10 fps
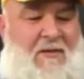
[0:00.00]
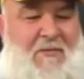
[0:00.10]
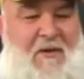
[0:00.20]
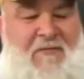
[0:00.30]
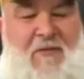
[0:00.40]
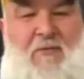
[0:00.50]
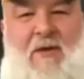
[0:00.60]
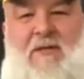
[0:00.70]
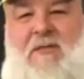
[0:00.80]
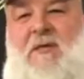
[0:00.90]
It's been a few
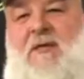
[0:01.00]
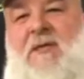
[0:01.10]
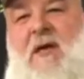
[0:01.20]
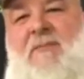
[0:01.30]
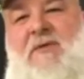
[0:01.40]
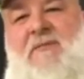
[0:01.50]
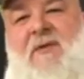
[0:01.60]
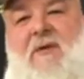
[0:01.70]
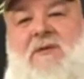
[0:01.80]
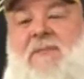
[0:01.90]
weeks since I put some
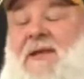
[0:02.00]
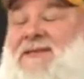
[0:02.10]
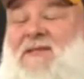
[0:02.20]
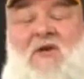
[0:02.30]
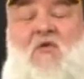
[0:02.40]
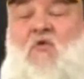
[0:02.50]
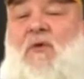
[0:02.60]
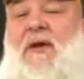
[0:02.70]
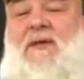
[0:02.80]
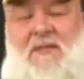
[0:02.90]
videos up and I just got
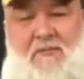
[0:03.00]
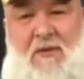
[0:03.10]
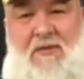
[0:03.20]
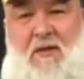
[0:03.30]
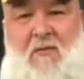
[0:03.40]
crazy busy.